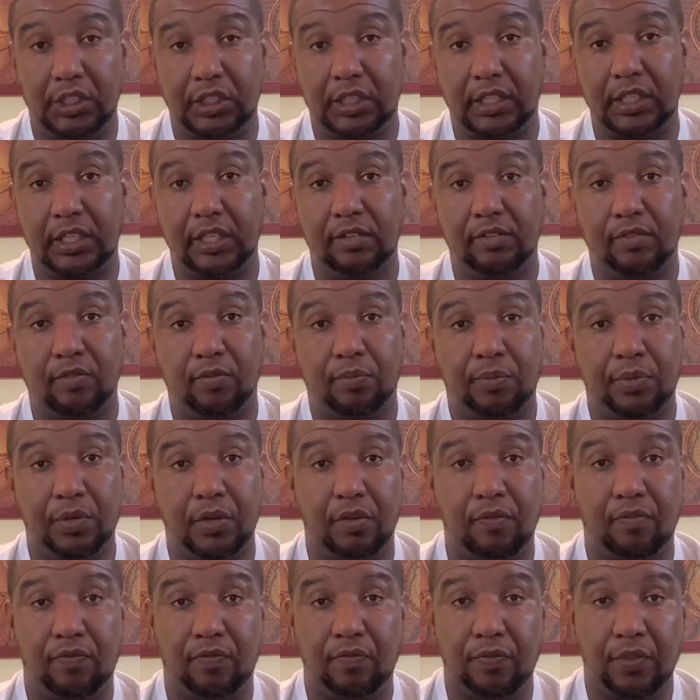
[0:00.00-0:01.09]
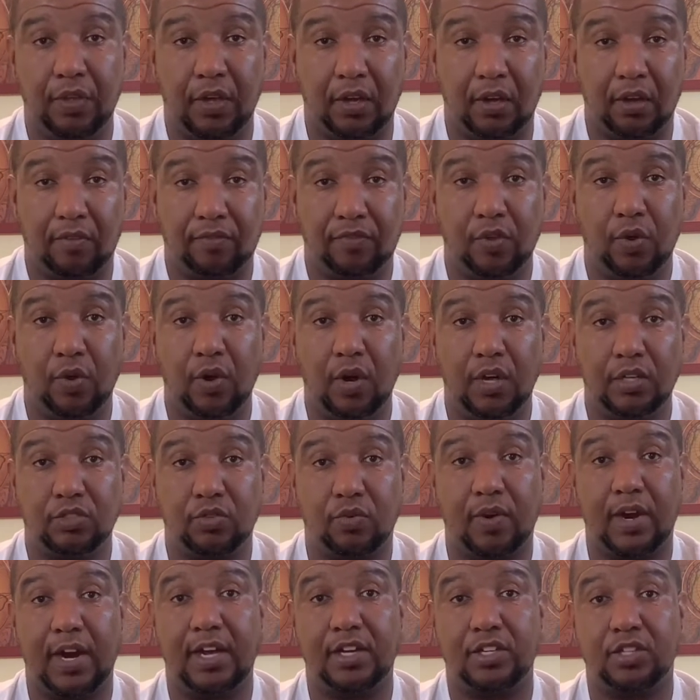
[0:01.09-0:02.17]
it, put a few hundred
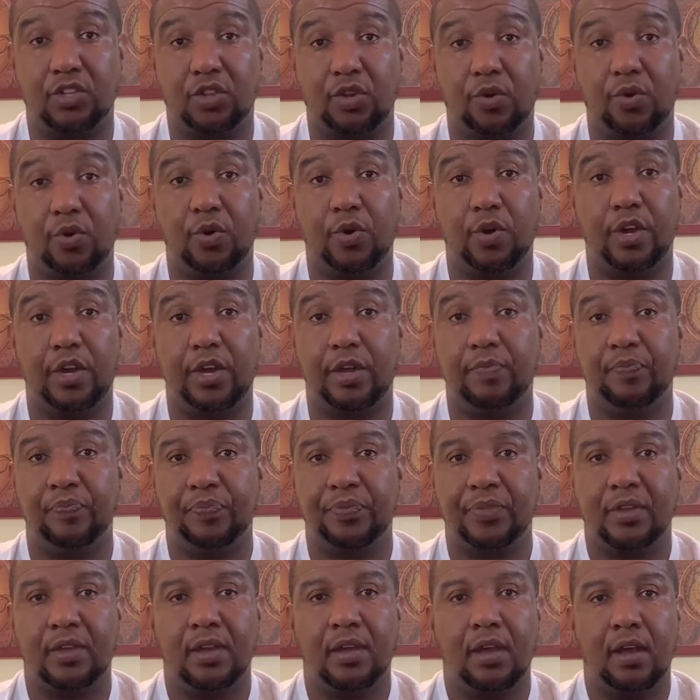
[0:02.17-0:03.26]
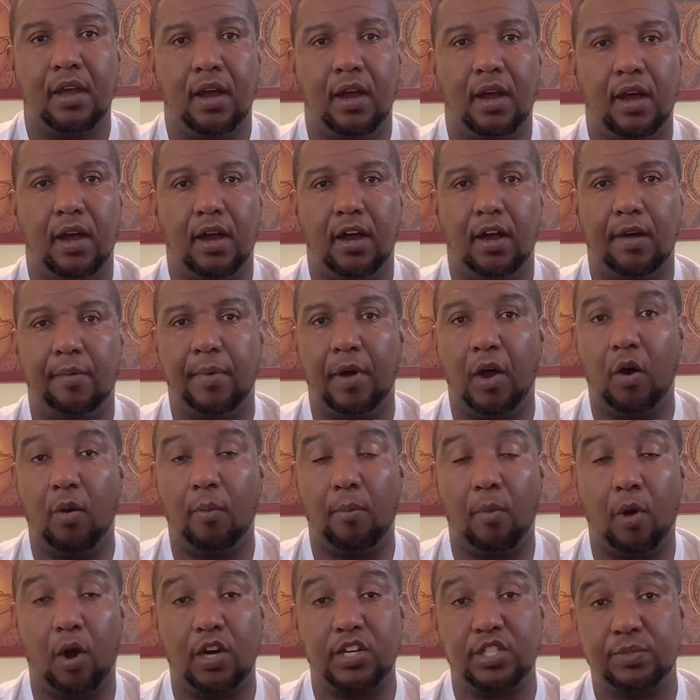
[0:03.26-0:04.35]
rounds through it. Her
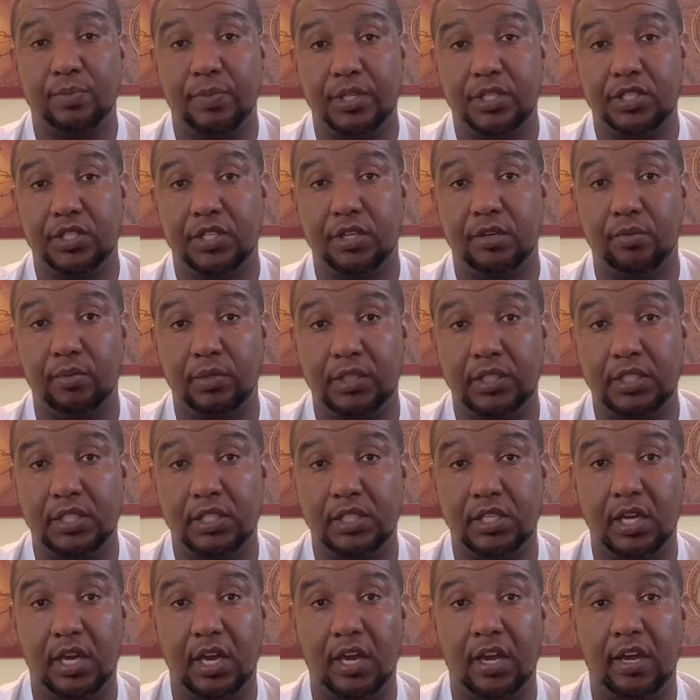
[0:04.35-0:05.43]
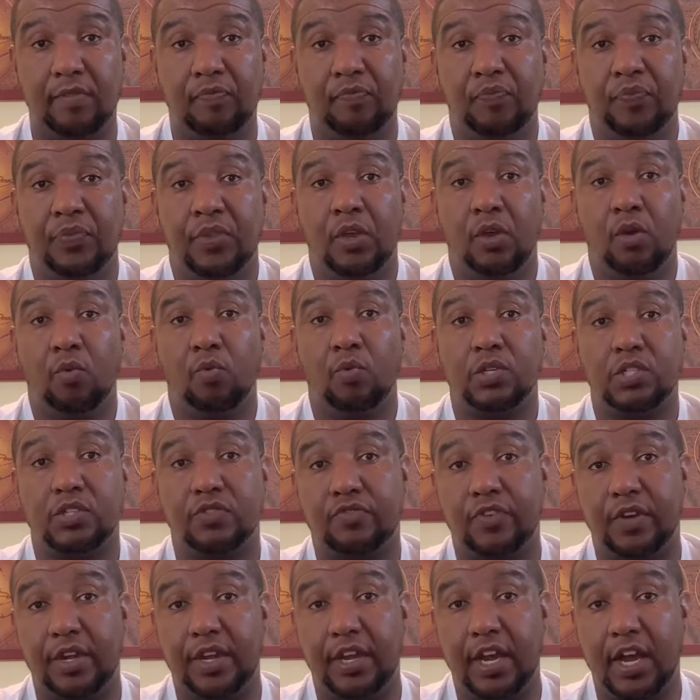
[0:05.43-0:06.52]
marksmanship with this gun was
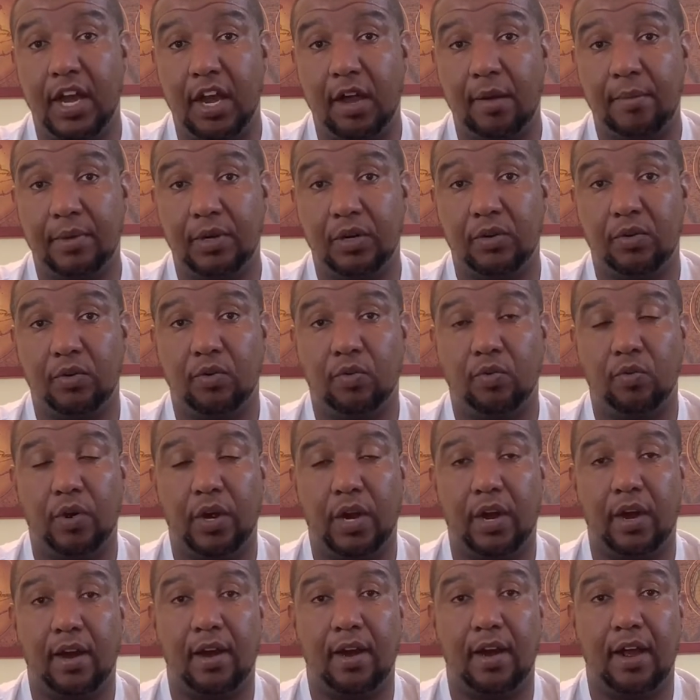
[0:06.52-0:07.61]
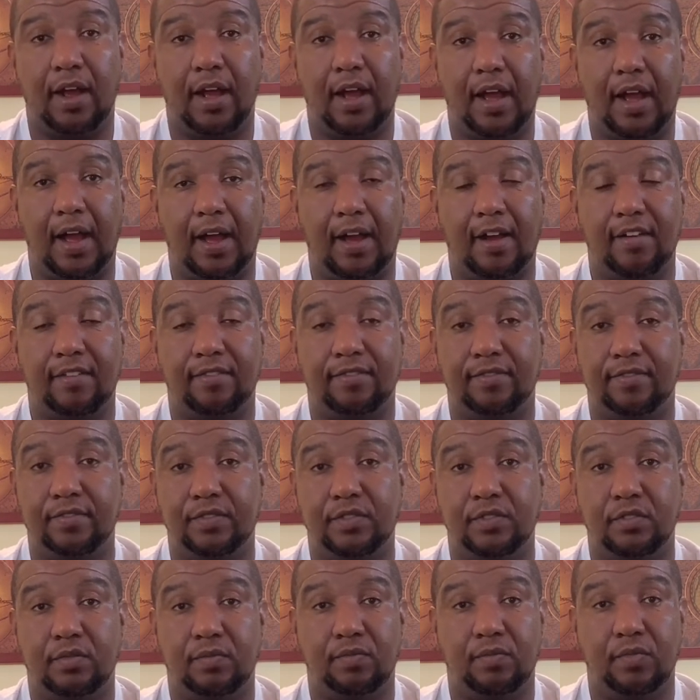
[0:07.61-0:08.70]
phenomenal, where I've,
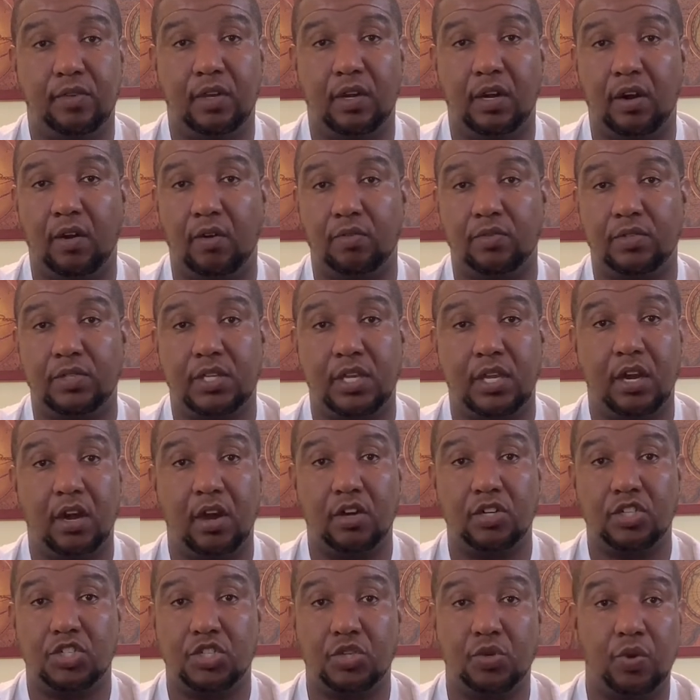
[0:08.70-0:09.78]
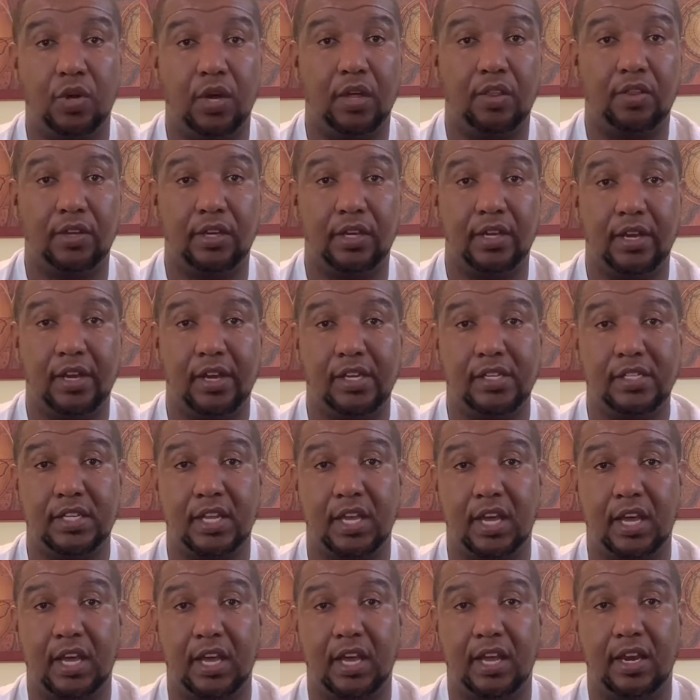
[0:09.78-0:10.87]
you know, seen her shoot other guns
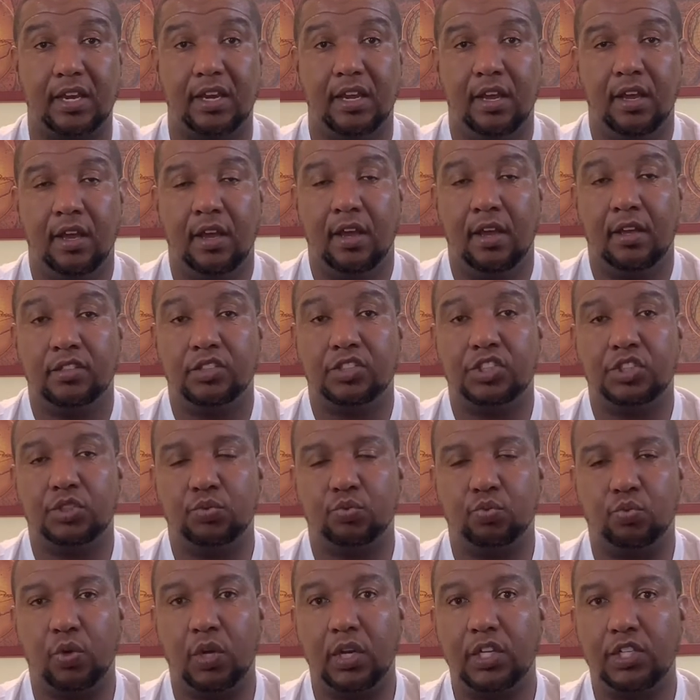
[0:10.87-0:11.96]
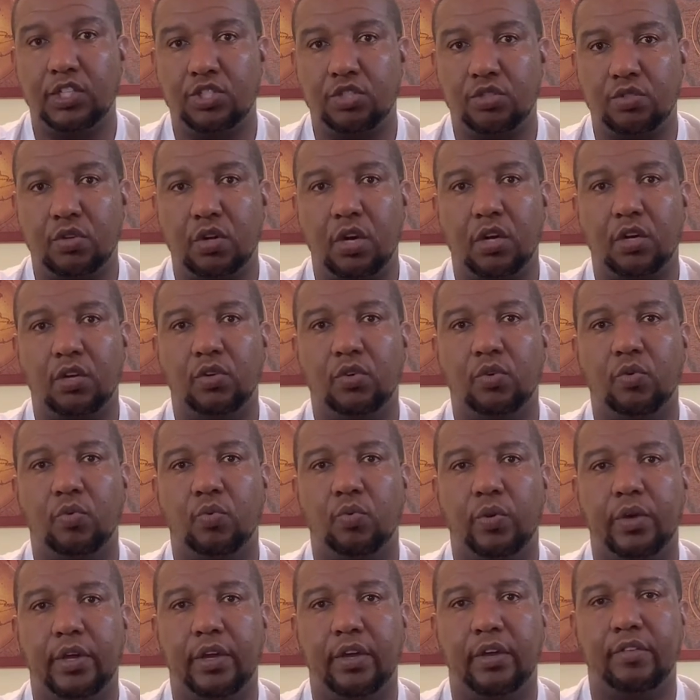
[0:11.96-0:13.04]
and she really struggled
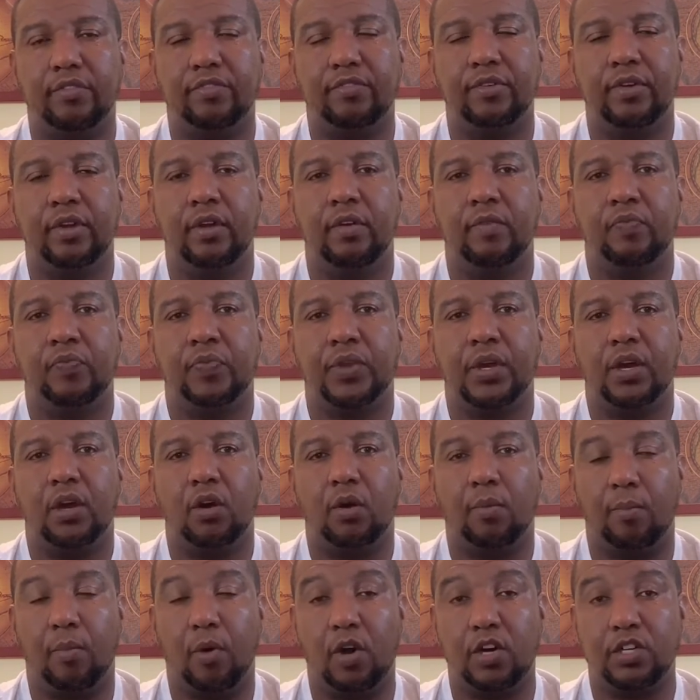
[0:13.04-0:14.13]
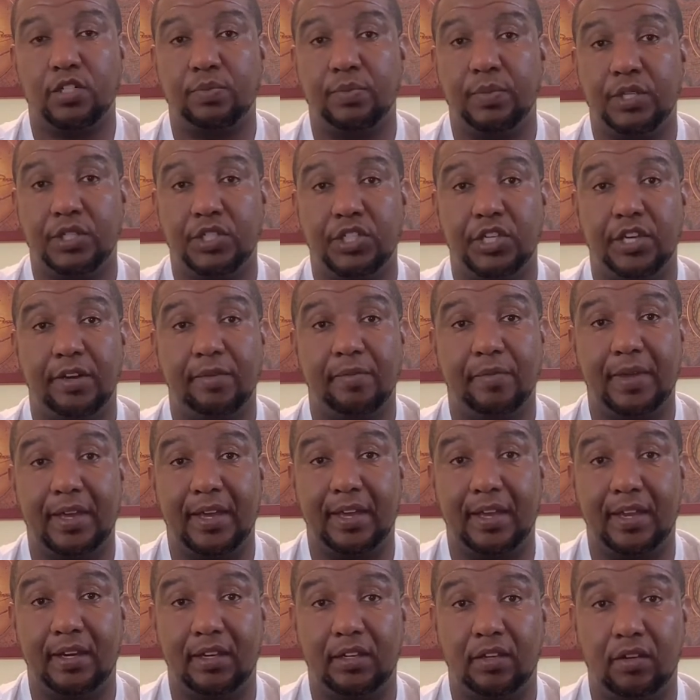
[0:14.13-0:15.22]
with her marksmanship.
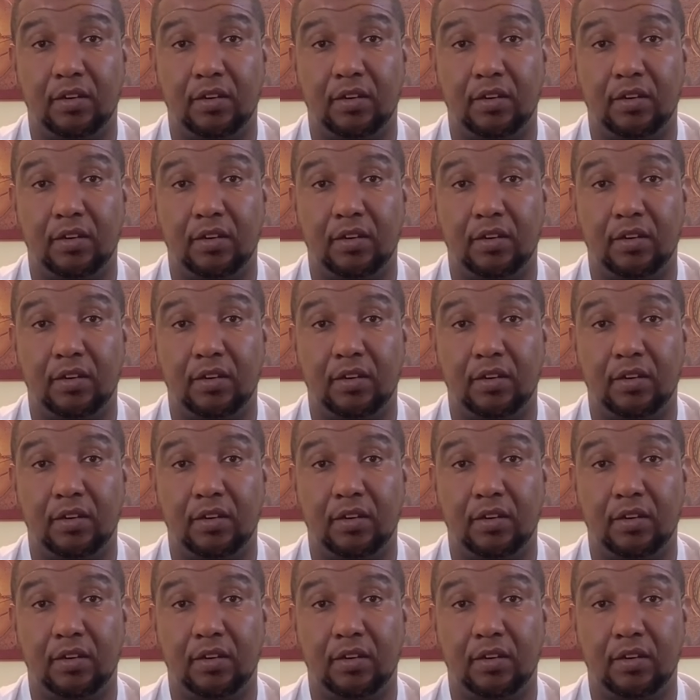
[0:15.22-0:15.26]
And